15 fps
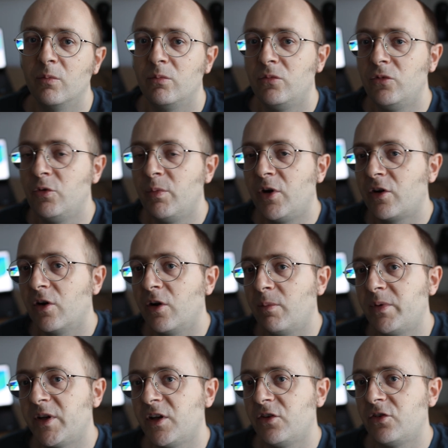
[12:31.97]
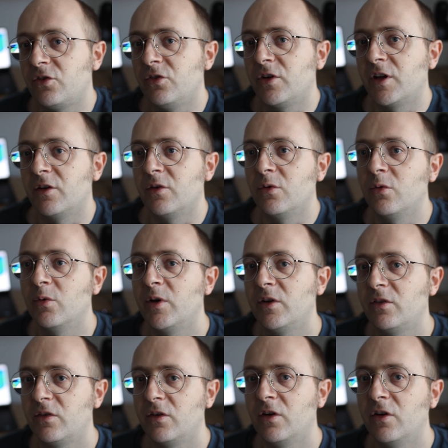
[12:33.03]
numerical application, you can
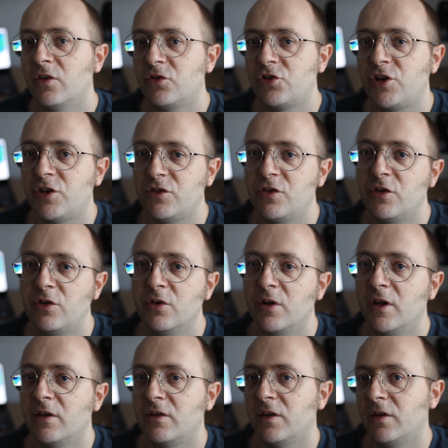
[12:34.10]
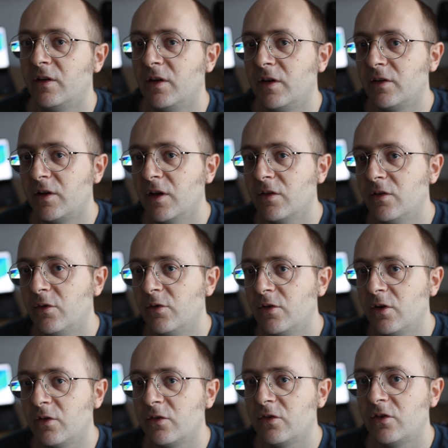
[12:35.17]
always change the unit and get the
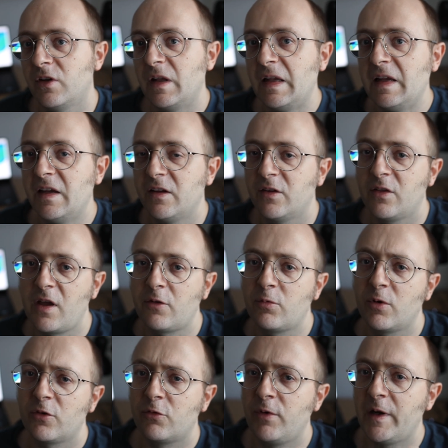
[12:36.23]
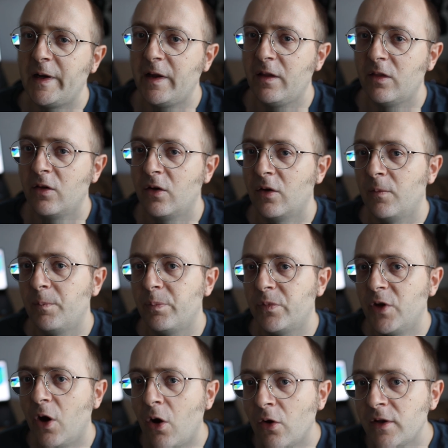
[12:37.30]
results. So that was really the
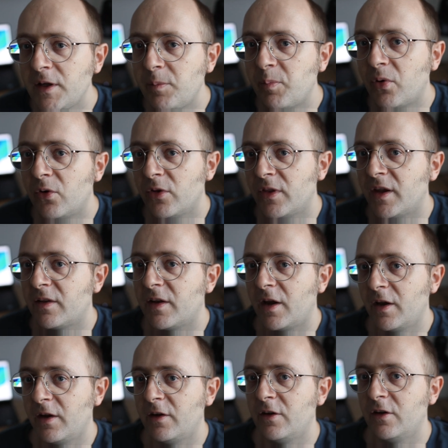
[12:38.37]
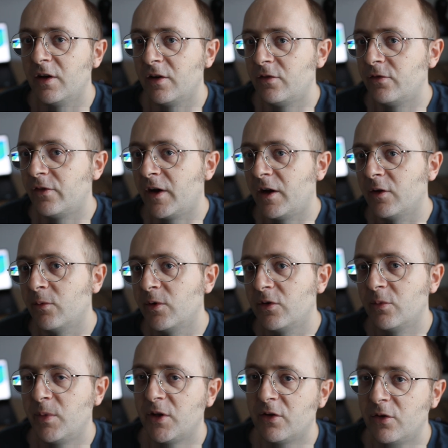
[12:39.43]
only point that I found was a
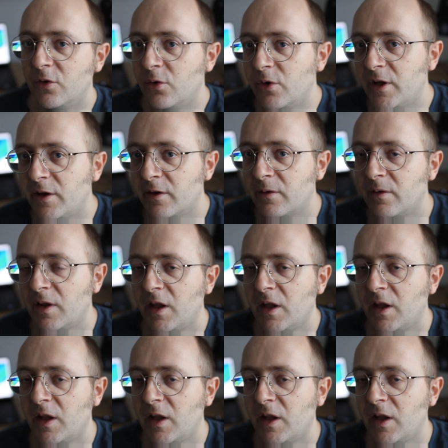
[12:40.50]
bit annoying.